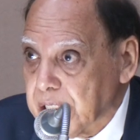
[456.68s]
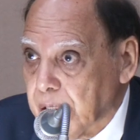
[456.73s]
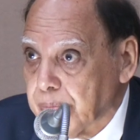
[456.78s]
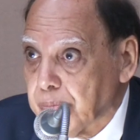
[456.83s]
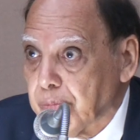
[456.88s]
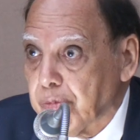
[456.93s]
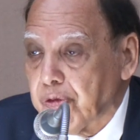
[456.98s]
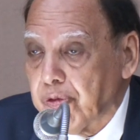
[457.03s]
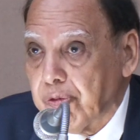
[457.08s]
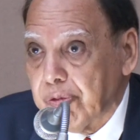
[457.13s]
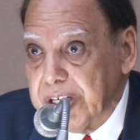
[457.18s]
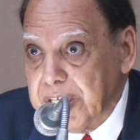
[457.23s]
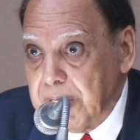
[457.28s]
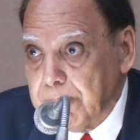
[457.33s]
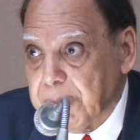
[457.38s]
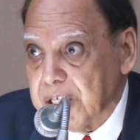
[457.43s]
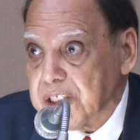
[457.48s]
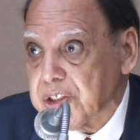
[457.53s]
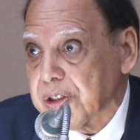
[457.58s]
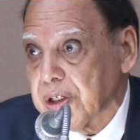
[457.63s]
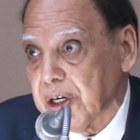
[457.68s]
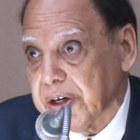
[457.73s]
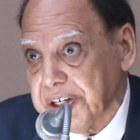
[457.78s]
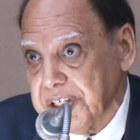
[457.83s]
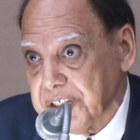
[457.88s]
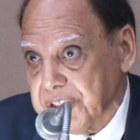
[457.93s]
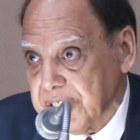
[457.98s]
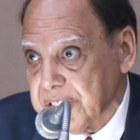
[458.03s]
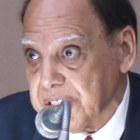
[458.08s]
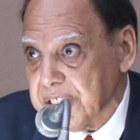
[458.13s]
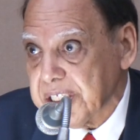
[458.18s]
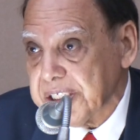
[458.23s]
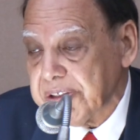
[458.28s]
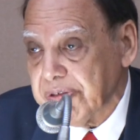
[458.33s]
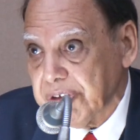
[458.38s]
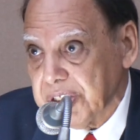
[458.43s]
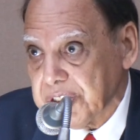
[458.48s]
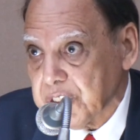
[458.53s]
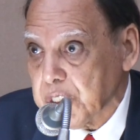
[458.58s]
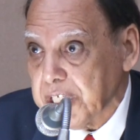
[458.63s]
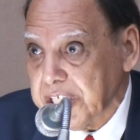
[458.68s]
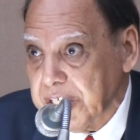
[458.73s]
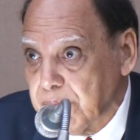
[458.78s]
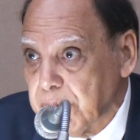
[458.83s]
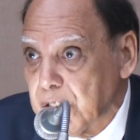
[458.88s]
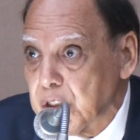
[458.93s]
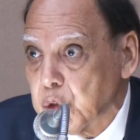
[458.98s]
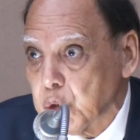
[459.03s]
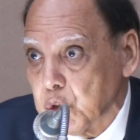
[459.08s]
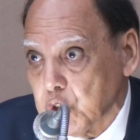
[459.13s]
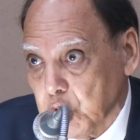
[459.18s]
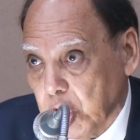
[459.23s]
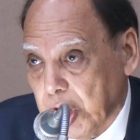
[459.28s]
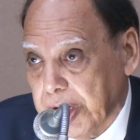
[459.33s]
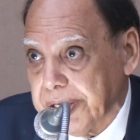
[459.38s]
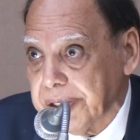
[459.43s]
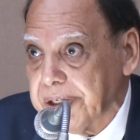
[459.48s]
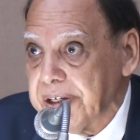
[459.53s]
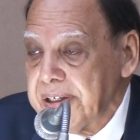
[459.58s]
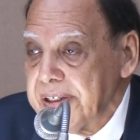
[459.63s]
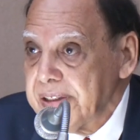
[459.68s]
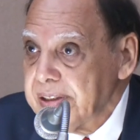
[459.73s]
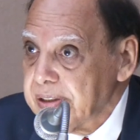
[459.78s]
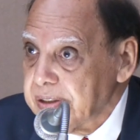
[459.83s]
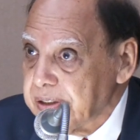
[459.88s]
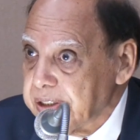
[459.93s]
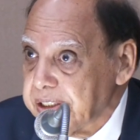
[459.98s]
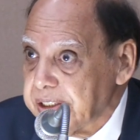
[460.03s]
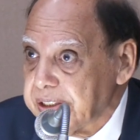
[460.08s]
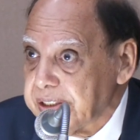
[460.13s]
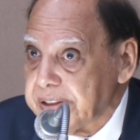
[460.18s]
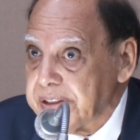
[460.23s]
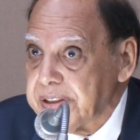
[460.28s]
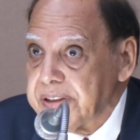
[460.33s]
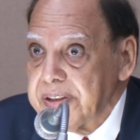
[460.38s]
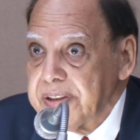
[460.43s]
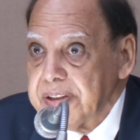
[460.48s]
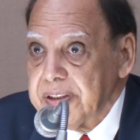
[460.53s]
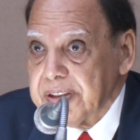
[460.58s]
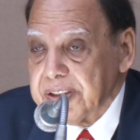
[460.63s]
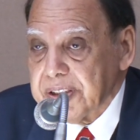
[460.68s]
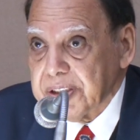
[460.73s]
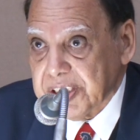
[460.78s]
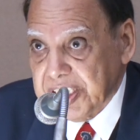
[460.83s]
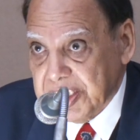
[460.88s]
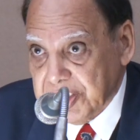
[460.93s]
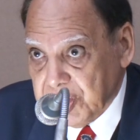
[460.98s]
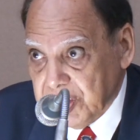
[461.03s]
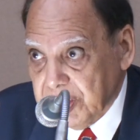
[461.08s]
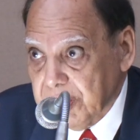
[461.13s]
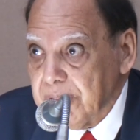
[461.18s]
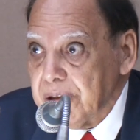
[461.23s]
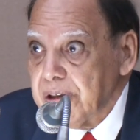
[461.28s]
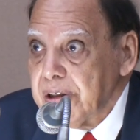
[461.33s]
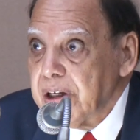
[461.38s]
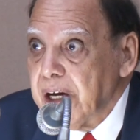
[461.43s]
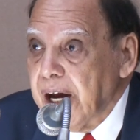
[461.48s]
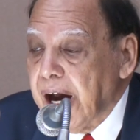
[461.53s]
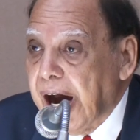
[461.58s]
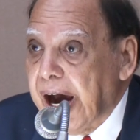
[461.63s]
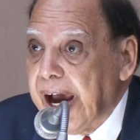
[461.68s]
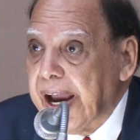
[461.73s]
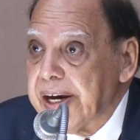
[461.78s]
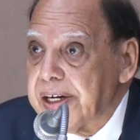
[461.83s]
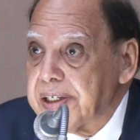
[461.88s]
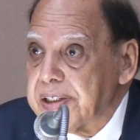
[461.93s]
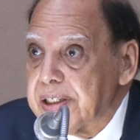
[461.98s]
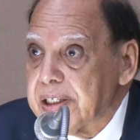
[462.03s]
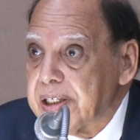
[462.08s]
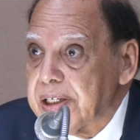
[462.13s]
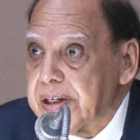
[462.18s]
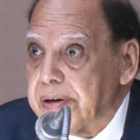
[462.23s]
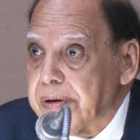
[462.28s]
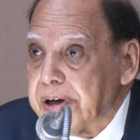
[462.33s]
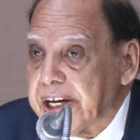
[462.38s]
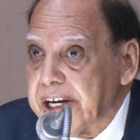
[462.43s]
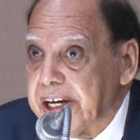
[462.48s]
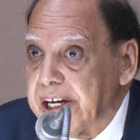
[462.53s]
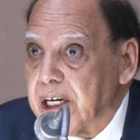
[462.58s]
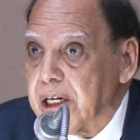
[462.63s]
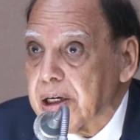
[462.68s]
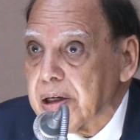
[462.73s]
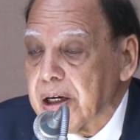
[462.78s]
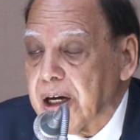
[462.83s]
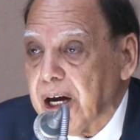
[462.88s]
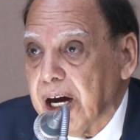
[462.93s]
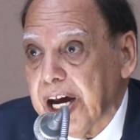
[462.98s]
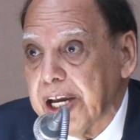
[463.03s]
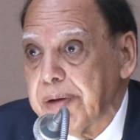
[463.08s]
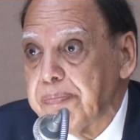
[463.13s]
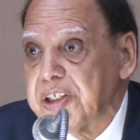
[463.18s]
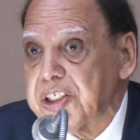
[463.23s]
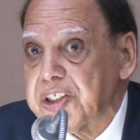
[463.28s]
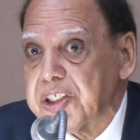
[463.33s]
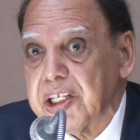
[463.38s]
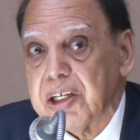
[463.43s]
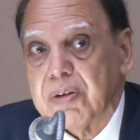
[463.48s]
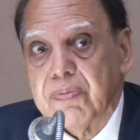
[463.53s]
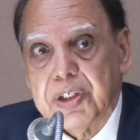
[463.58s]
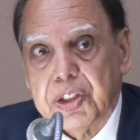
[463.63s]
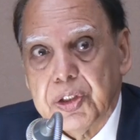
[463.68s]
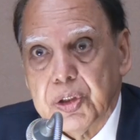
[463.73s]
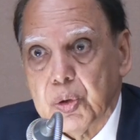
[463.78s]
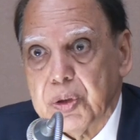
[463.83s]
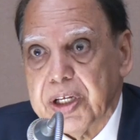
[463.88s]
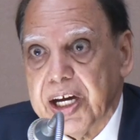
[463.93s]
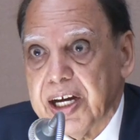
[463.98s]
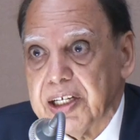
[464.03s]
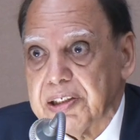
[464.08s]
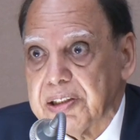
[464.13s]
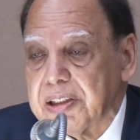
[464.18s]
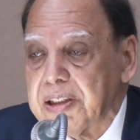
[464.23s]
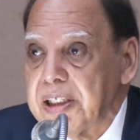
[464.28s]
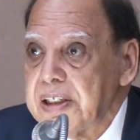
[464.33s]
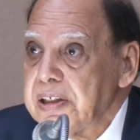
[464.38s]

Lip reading: some very personal reasons, he was able to join the session. And here I will share with you that